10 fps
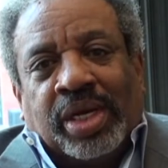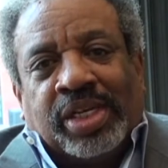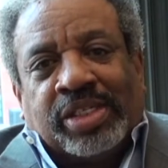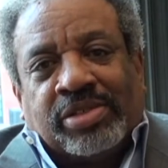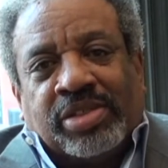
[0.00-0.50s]

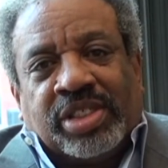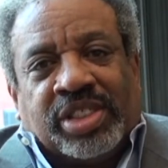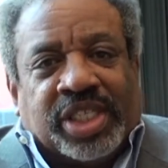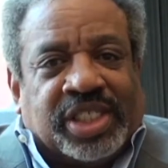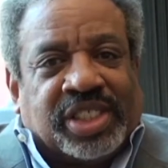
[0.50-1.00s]
You know,
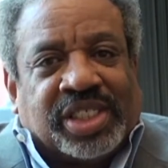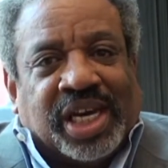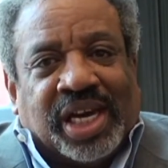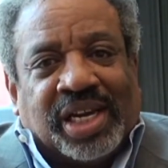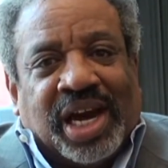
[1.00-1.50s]
Jesus
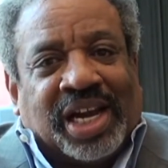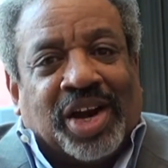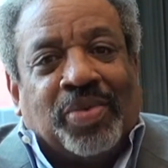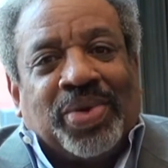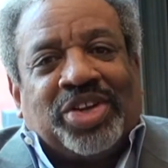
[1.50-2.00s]
said, I
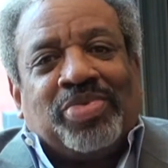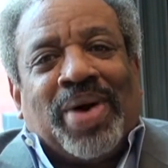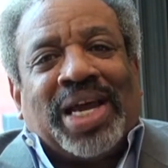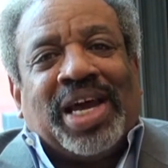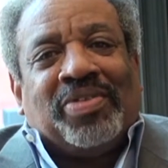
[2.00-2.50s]
come that you
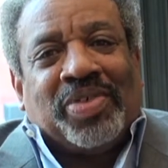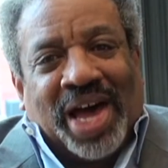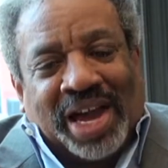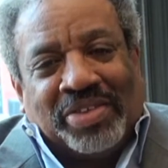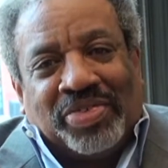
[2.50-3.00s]
might have
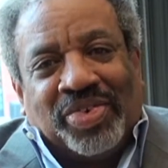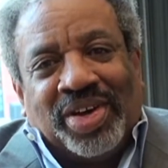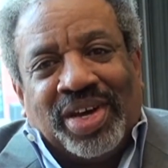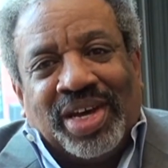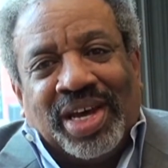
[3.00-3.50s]
life
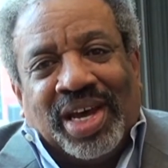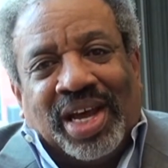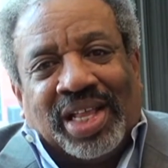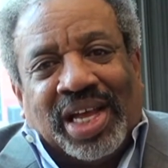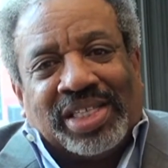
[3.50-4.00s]

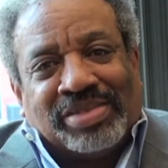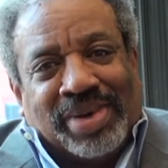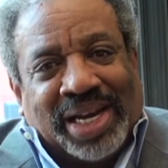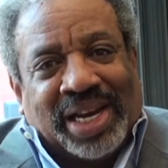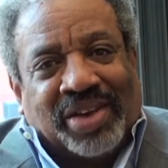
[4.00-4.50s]
and that you
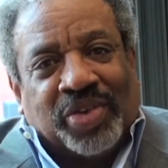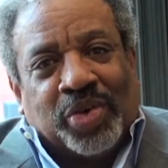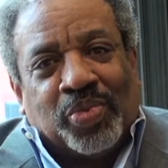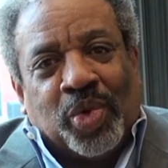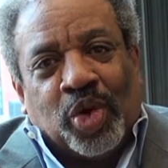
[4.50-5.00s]
might have
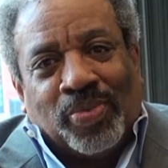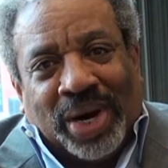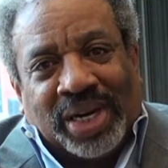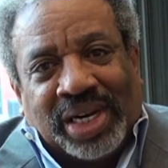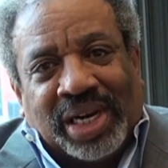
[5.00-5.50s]
it more
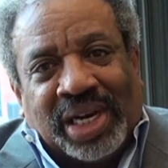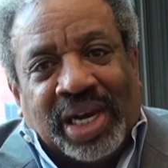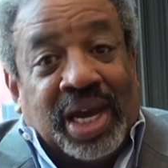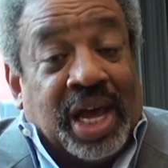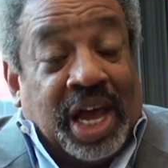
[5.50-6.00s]
abundantly.
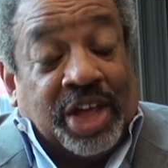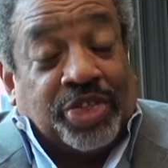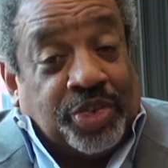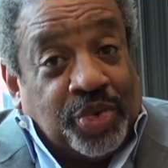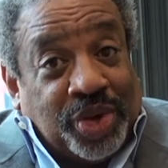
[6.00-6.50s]
And
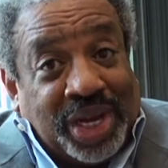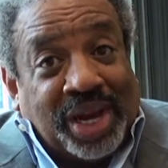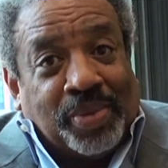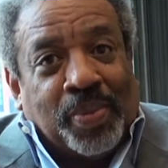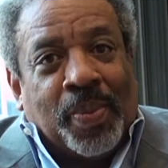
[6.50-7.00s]
through
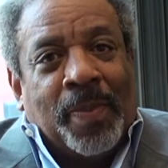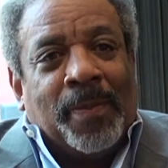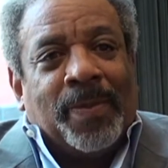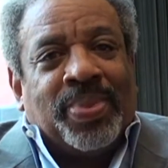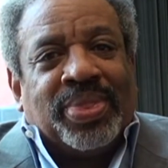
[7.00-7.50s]
him,
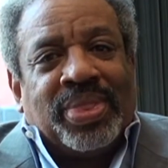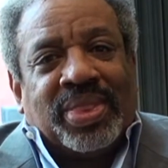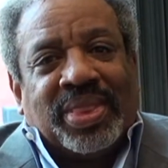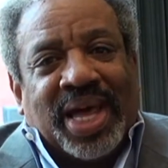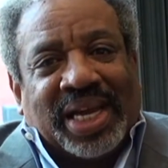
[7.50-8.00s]

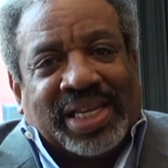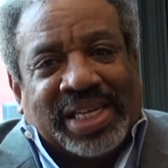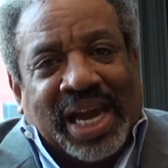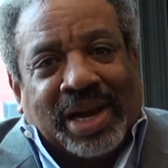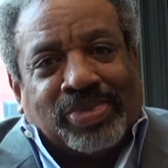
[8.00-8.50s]
that
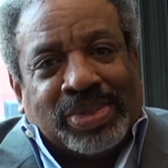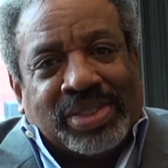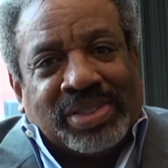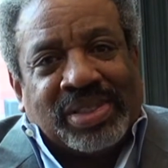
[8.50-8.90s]
can happen.